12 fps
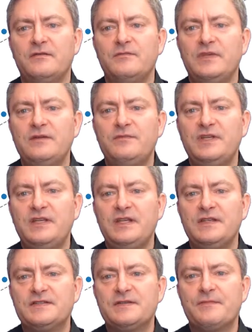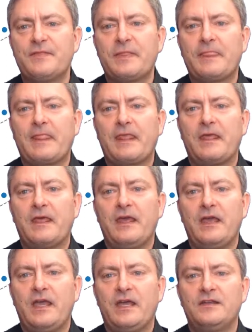mean PDs
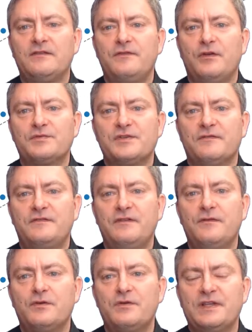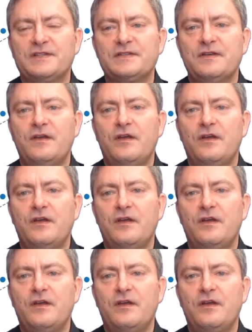and the observed default rates